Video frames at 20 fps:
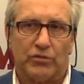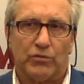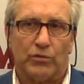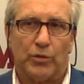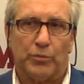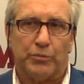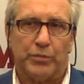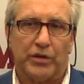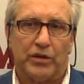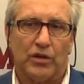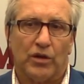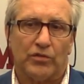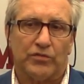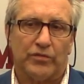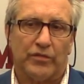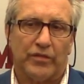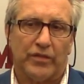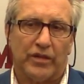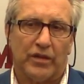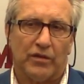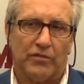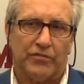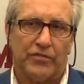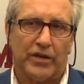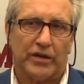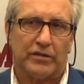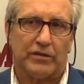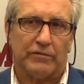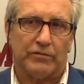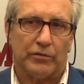group because of the
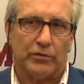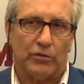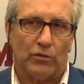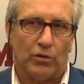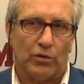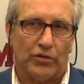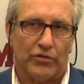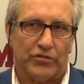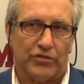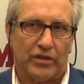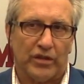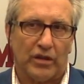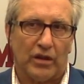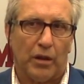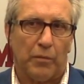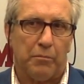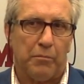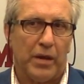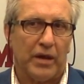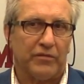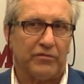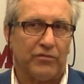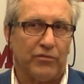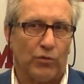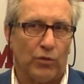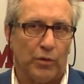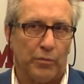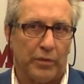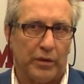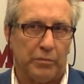effect of ranolazine on
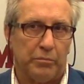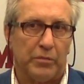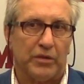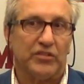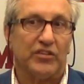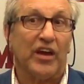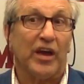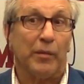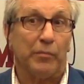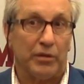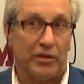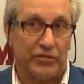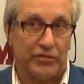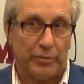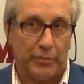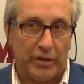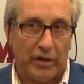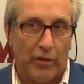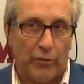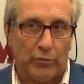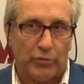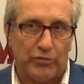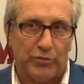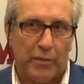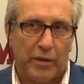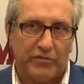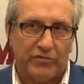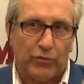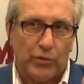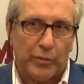metformin metabolism. In other words,
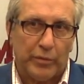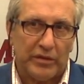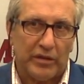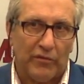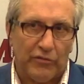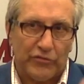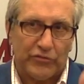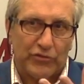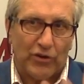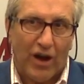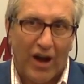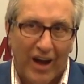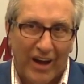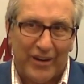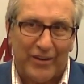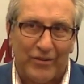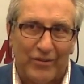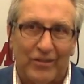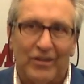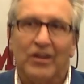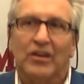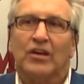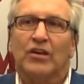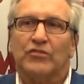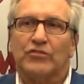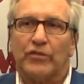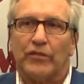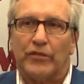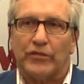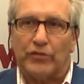metformin levels are higher,
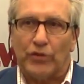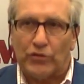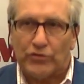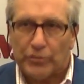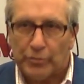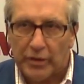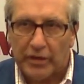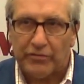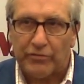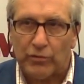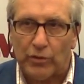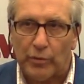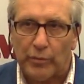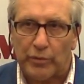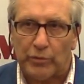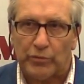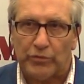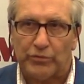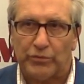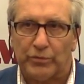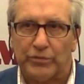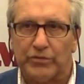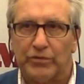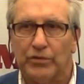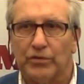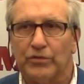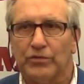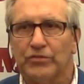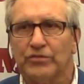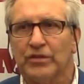so the dose of metformin was
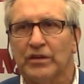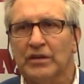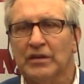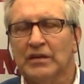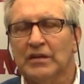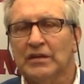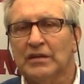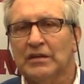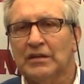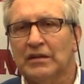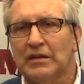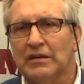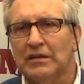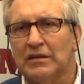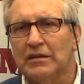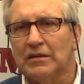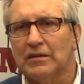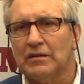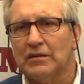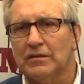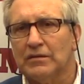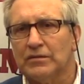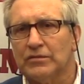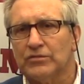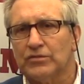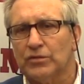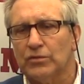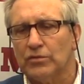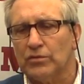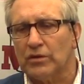reduced uh,
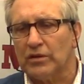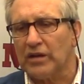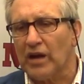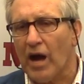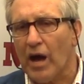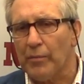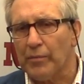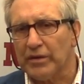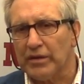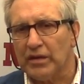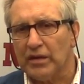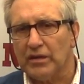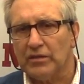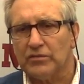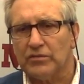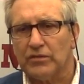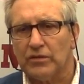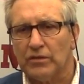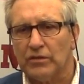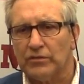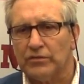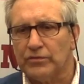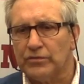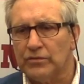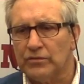to accommodate the